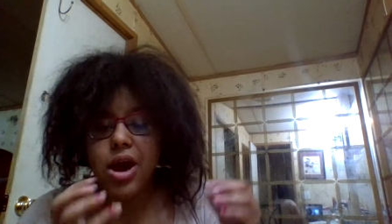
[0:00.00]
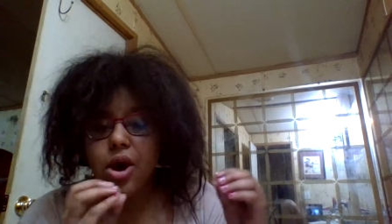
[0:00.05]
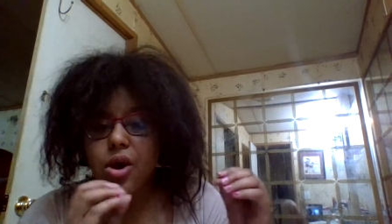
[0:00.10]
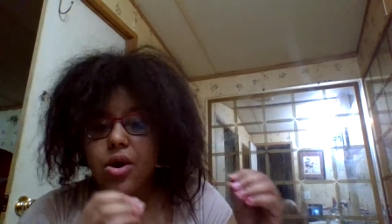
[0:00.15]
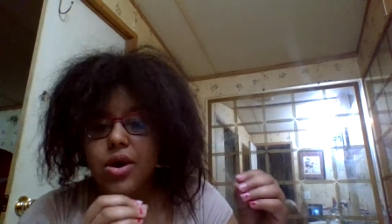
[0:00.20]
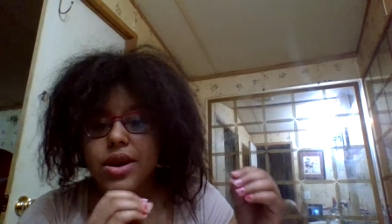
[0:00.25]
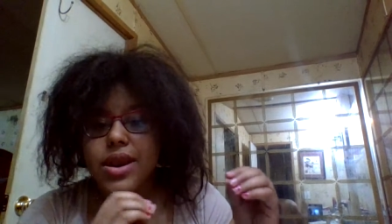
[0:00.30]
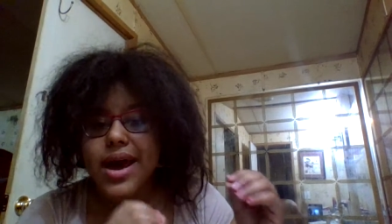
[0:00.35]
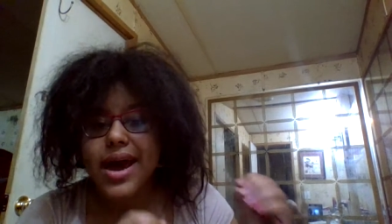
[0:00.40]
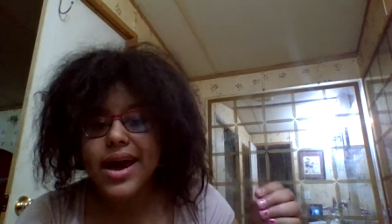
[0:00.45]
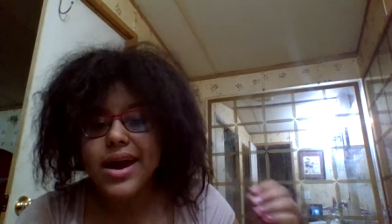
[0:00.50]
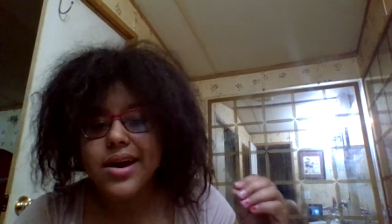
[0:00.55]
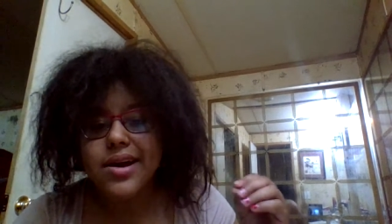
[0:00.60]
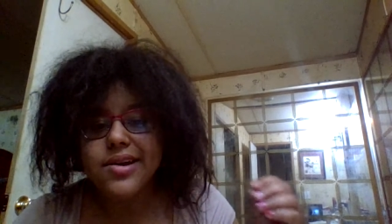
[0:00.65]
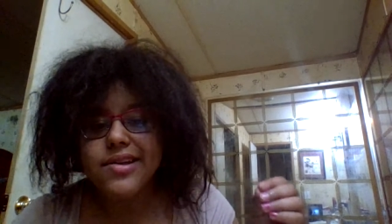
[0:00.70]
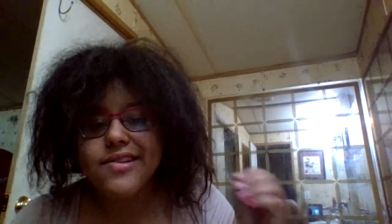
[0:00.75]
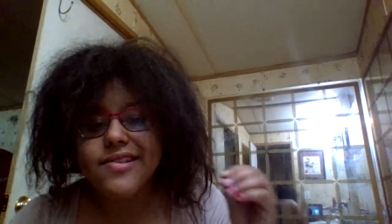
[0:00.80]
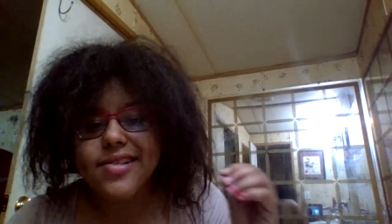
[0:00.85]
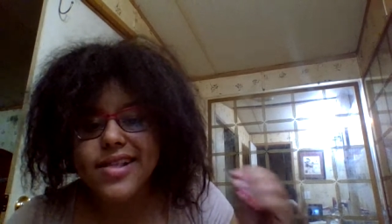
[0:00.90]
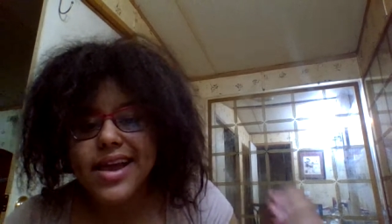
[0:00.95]
or not
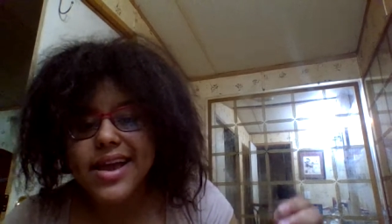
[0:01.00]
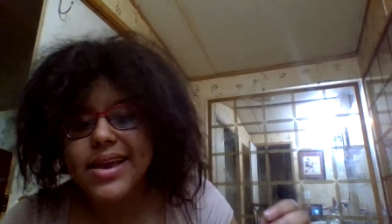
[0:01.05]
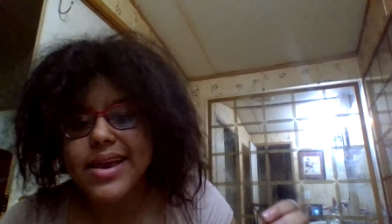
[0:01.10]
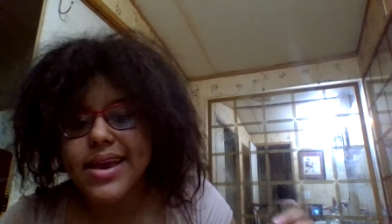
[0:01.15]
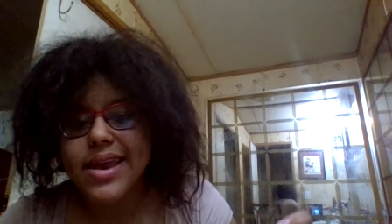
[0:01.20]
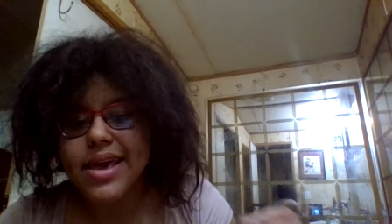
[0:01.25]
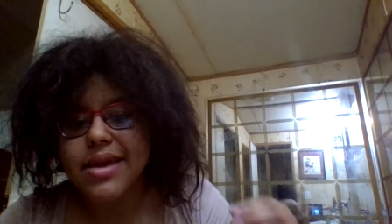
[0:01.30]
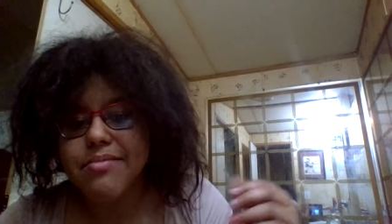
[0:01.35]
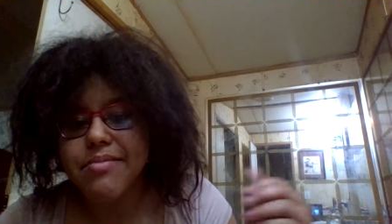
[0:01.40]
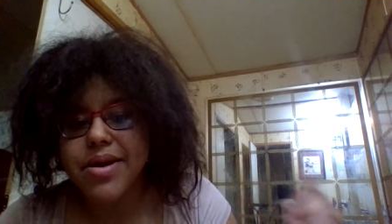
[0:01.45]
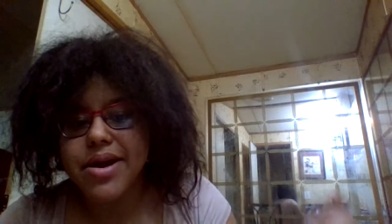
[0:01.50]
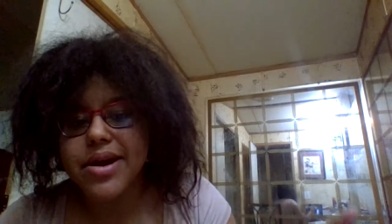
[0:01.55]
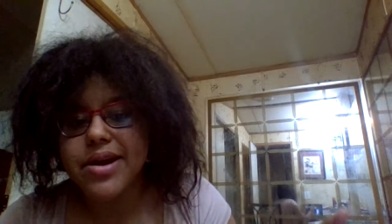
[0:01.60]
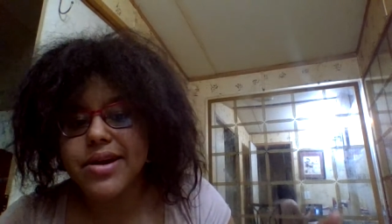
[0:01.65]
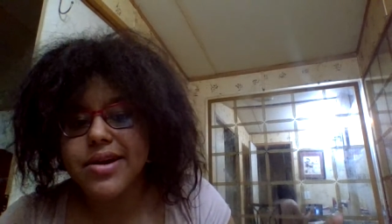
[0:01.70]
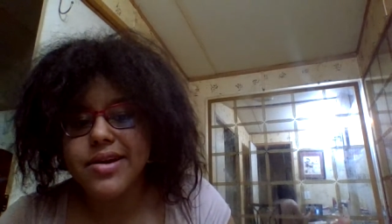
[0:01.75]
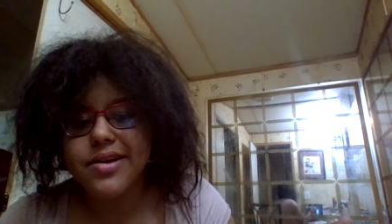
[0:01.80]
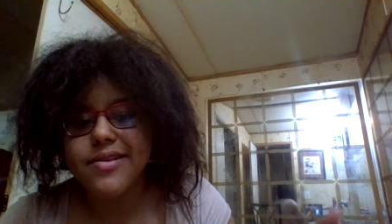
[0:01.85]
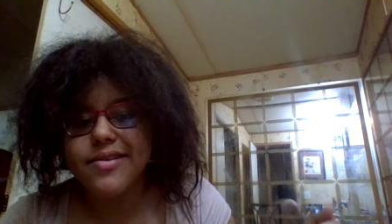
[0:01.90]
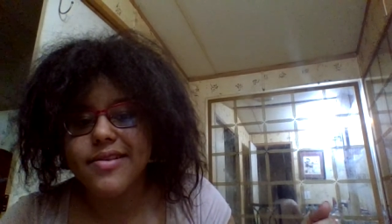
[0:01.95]
understanding that
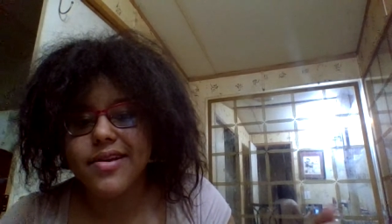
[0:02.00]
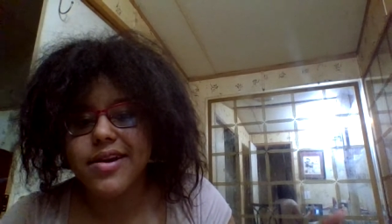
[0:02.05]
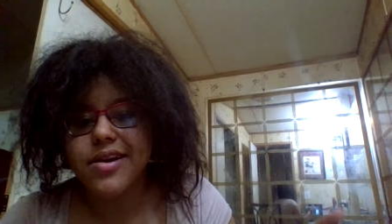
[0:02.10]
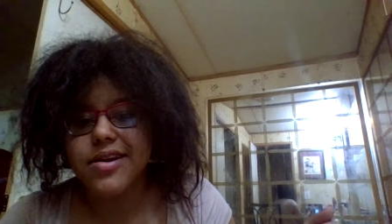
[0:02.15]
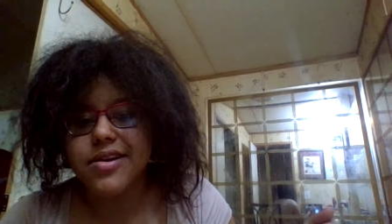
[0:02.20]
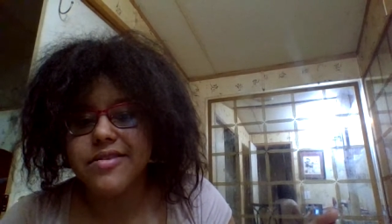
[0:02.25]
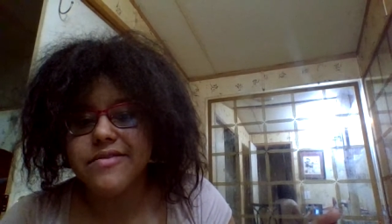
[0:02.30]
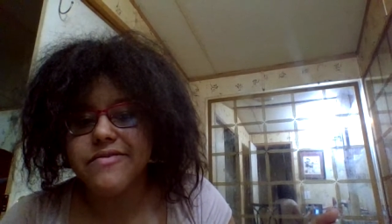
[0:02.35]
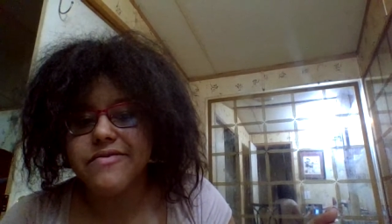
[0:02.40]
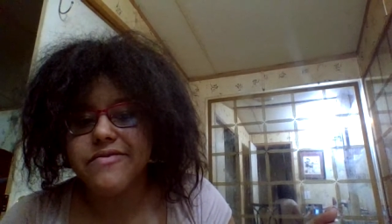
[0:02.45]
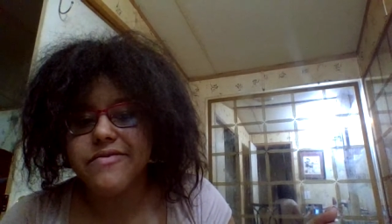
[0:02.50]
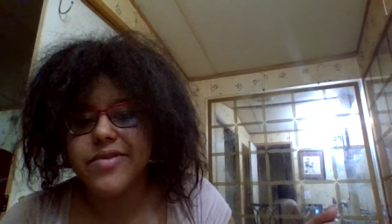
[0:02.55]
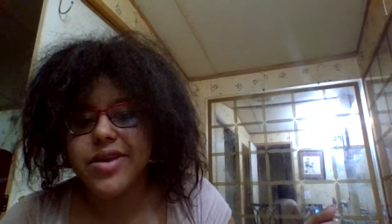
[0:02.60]
because of